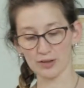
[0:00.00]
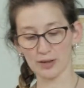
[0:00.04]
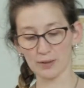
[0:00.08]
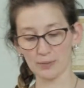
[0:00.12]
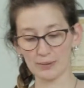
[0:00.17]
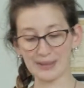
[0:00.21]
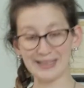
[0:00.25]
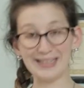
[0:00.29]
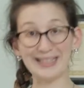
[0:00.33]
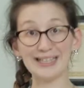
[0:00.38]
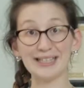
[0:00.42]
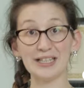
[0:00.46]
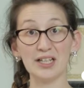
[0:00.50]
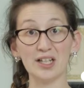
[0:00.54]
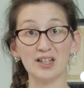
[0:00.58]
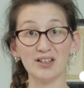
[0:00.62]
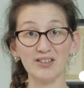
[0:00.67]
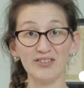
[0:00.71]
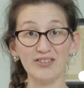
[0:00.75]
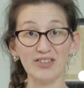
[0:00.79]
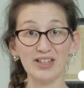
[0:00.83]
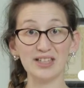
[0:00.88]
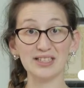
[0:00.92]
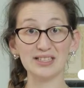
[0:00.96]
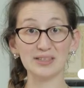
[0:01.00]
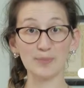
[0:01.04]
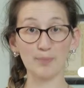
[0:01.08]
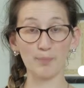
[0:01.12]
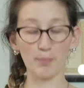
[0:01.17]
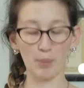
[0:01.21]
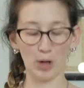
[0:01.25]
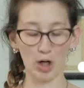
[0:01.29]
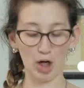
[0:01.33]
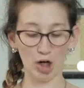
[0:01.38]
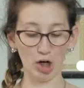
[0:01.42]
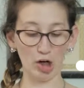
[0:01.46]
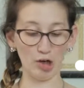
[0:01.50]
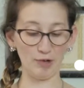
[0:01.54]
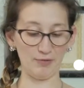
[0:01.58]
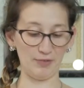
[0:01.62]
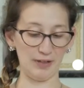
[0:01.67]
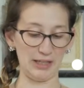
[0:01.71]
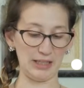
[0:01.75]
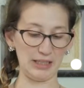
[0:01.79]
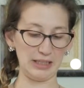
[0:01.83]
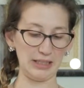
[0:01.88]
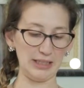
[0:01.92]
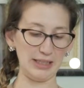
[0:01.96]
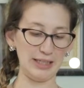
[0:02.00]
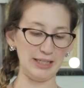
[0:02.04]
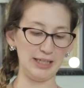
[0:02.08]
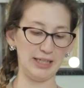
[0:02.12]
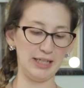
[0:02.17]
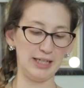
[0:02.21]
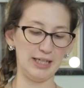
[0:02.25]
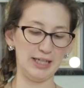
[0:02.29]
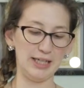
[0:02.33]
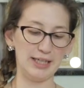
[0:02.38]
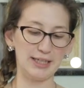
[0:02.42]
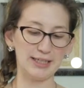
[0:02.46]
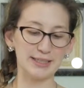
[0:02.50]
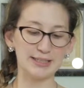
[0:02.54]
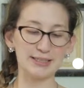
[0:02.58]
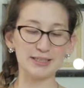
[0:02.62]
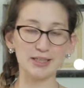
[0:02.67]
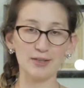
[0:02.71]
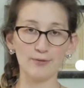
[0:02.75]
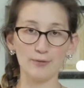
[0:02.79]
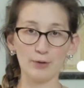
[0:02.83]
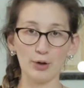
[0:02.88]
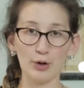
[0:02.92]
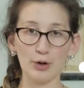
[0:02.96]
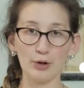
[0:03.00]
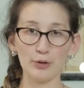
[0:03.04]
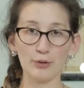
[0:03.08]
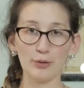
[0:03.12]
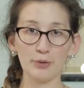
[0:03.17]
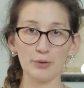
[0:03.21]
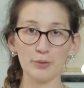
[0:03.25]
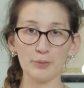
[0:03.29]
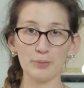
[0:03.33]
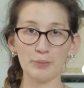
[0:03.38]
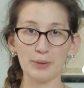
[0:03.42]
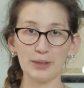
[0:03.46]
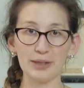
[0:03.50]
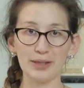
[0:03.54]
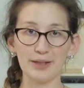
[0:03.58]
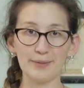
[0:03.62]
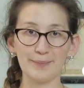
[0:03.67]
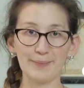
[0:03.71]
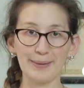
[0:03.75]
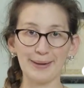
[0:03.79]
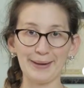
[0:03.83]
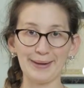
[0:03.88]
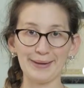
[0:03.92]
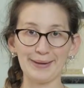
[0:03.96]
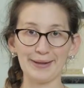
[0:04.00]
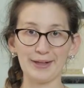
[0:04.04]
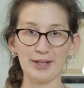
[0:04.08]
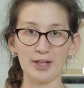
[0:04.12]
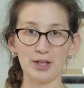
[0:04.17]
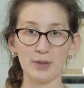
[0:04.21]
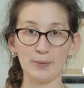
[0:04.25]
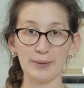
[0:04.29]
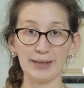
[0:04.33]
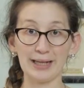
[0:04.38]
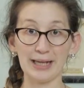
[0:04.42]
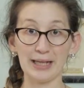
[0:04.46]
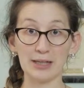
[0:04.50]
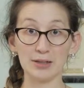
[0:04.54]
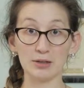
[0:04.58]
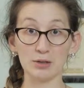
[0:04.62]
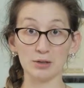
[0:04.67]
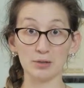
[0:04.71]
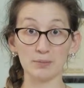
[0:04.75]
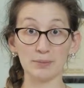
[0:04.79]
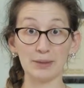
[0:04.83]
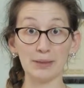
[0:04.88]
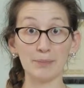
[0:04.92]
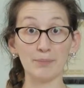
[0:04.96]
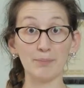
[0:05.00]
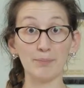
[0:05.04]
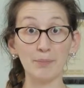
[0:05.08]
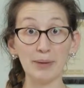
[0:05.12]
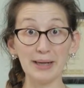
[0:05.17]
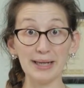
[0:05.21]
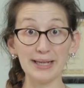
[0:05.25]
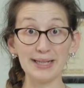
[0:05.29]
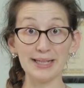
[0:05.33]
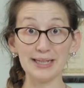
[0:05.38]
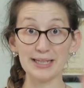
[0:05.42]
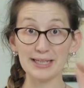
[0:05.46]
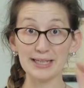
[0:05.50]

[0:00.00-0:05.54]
that we did, fits perfectly. Except for her little butt back here, we got a little bit, but